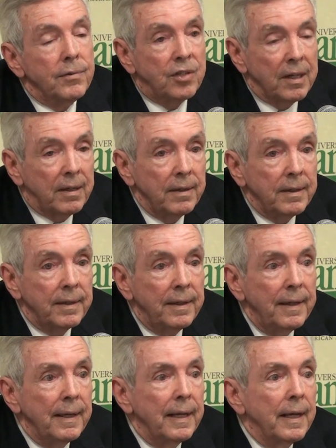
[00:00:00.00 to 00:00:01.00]

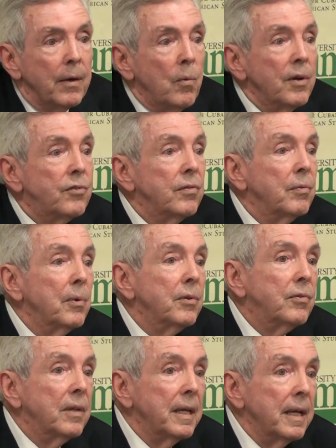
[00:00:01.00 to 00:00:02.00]
chicken, which
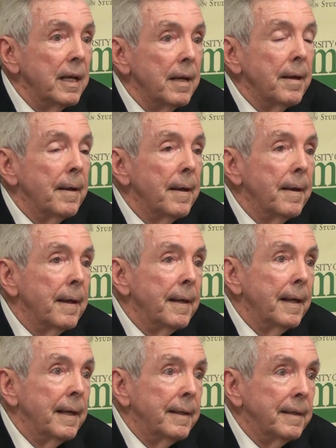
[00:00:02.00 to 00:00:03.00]
was
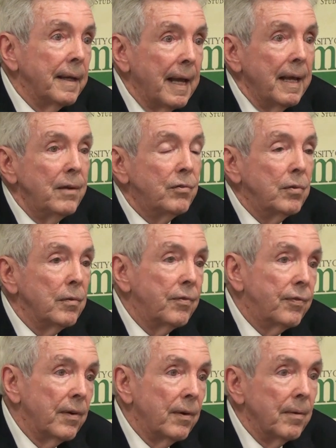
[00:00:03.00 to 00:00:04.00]
in the case
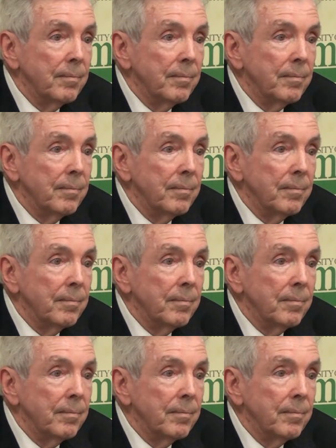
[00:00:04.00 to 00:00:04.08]
of